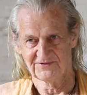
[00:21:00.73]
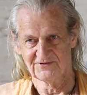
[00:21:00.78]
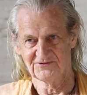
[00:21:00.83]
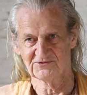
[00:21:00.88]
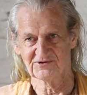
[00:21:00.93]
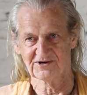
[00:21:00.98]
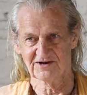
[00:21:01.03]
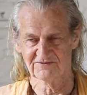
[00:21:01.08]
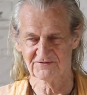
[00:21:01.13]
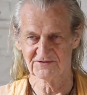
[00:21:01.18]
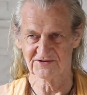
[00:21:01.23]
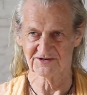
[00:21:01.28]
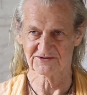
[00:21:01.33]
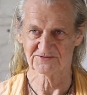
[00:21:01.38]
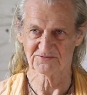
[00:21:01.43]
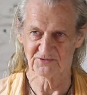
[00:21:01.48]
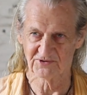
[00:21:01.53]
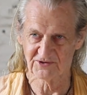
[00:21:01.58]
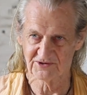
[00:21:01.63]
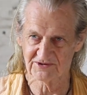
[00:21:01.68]
all over
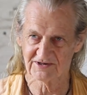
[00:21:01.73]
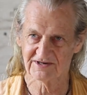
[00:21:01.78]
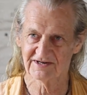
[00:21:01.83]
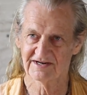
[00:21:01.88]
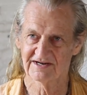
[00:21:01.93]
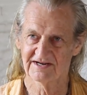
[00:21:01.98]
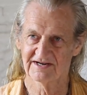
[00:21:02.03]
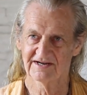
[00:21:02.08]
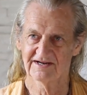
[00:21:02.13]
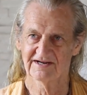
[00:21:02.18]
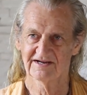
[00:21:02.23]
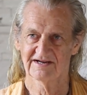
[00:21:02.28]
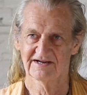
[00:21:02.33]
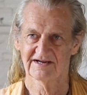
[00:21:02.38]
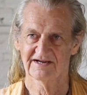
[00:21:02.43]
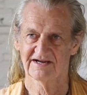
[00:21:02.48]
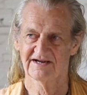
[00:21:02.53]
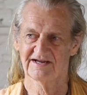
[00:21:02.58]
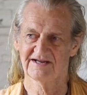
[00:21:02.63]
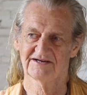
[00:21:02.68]
this world.
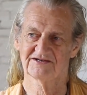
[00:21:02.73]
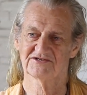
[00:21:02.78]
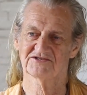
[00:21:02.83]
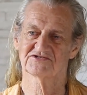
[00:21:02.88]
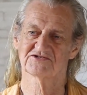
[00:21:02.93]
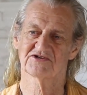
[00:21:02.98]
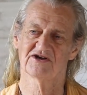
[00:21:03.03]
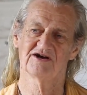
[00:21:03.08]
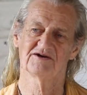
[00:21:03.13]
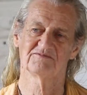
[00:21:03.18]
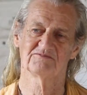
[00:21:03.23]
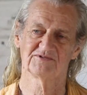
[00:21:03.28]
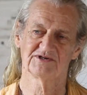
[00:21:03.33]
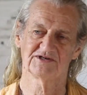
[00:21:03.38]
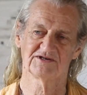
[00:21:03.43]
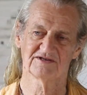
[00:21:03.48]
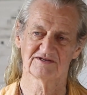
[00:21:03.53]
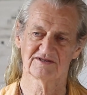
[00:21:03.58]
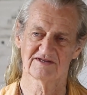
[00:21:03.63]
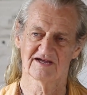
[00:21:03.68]
And it's time we
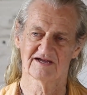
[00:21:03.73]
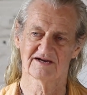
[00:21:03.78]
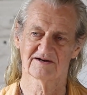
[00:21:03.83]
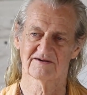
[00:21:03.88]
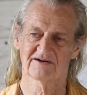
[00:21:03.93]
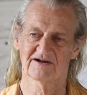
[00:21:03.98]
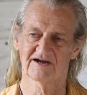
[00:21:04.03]
did that.